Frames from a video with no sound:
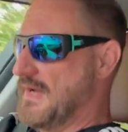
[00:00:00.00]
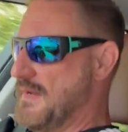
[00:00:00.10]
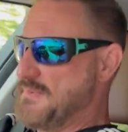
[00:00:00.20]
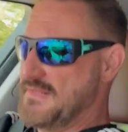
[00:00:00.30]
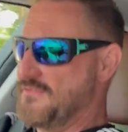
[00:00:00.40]

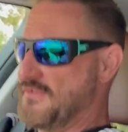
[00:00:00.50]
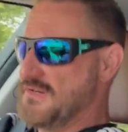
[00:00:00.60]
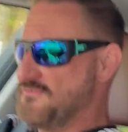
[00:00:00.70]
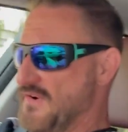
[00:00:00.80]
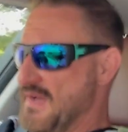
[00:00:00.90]
being the
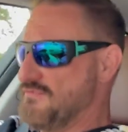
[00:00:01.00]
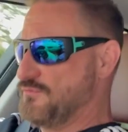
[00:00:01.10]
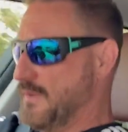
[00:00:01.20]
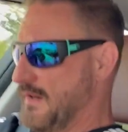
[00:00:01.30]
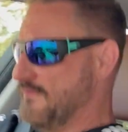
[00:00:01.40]
35 as
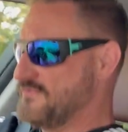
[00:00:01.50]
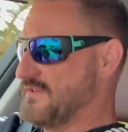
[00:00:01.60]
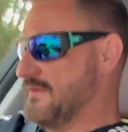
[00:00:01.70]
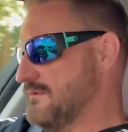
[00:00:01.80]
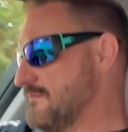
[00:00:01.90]
well. So,
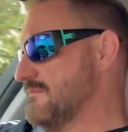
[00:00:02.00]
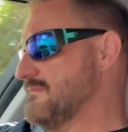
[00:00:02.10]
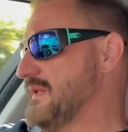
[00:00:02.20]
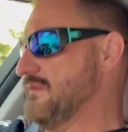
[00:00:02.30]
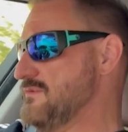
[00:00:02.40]
you
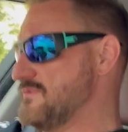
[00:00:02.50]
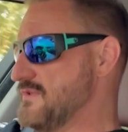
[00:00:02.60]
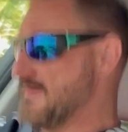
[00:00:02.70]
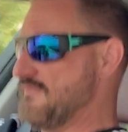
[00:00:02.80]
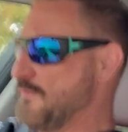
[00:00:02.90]
know, you
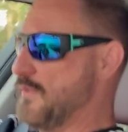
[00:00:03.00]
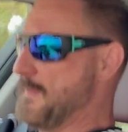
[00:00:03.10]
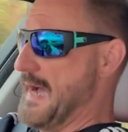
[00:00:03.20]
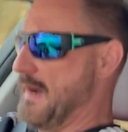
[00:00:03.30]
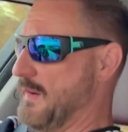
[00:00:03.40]
do have more
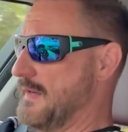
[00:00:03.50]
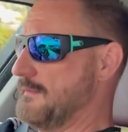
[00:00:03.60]
power,